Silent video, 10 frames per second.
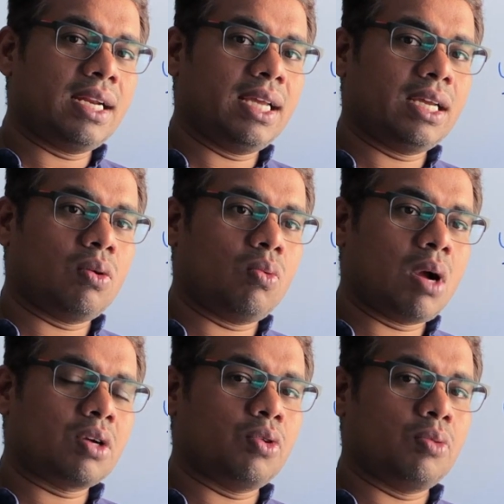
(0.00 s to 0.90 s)
like
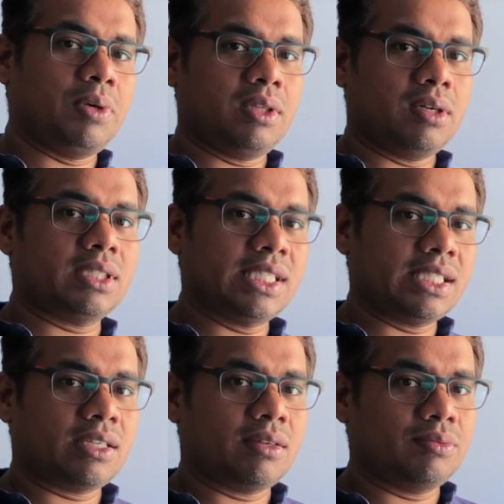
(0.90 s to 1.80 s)
what could be the
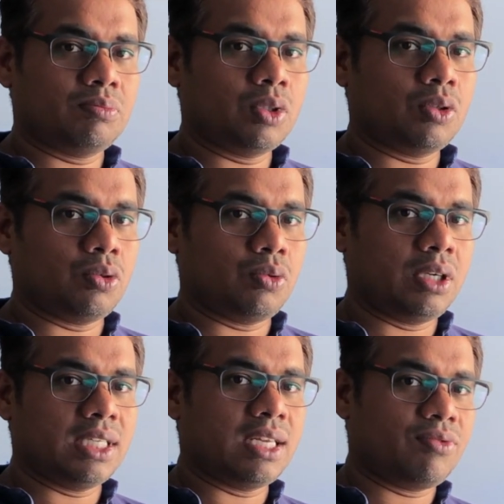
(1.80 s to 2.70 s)
system to
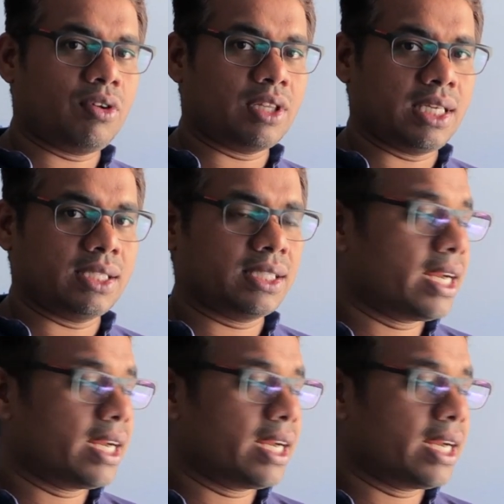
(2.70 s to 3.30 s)
design for this,